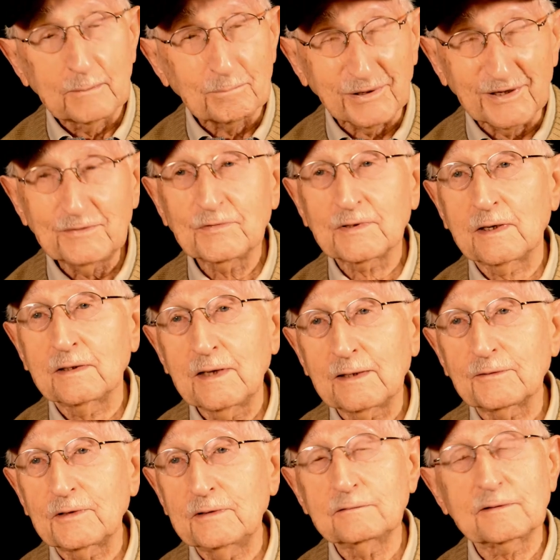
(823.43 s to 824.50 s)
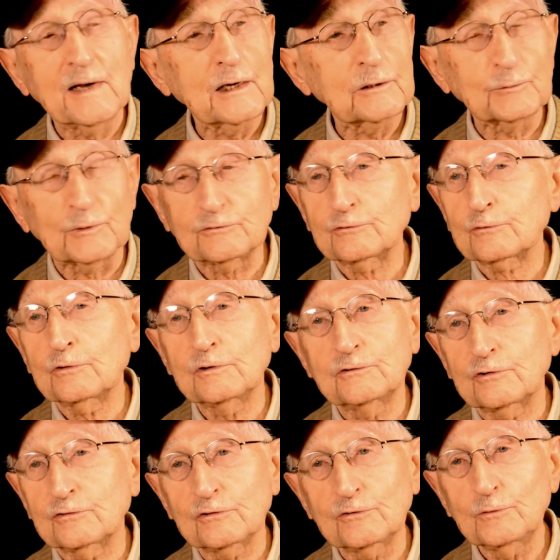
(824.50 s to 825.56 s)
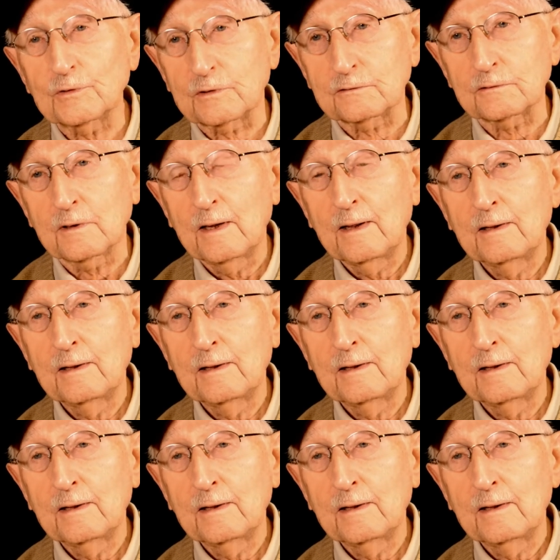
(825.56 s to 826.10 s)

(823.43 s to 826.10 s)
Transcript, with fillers: Believe it or not, these guys were good shooters